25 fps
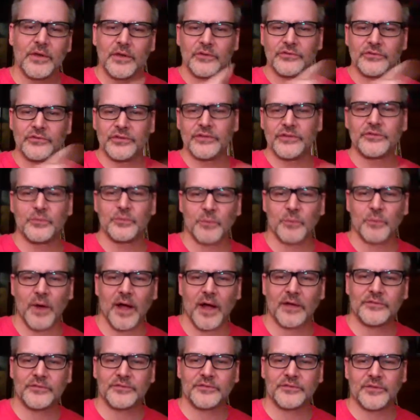She's a
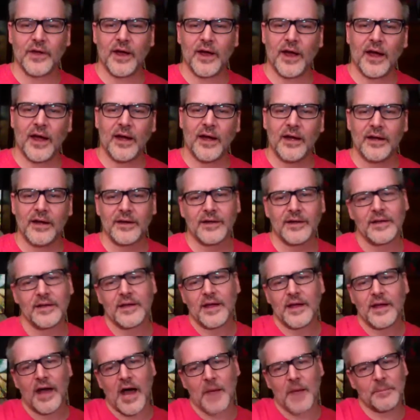rock star.
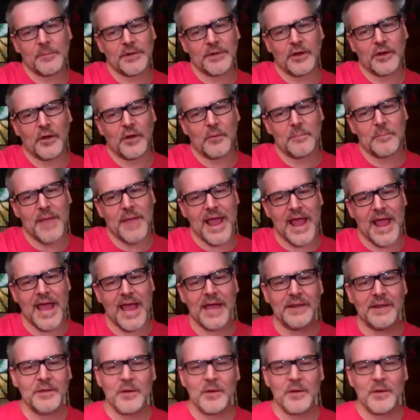I'm an old man.